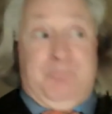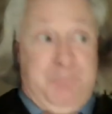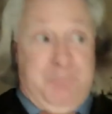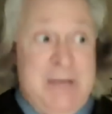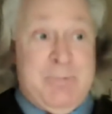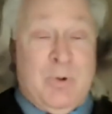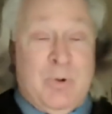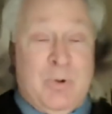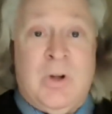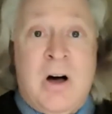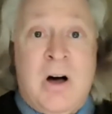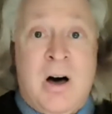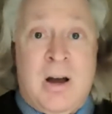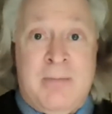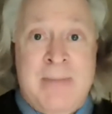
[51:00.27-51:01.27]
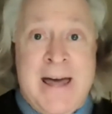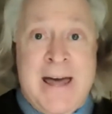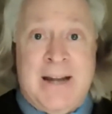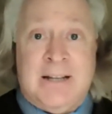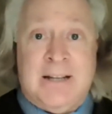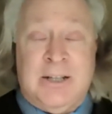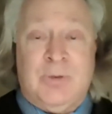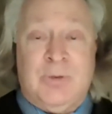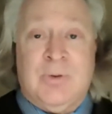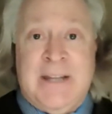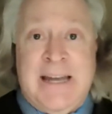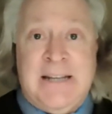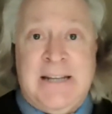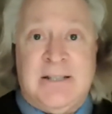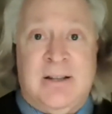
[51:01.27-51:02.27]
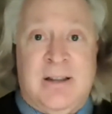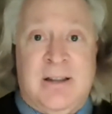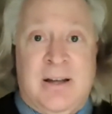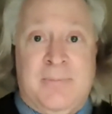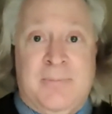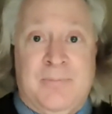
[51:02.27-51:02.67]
people will automatically relate to them.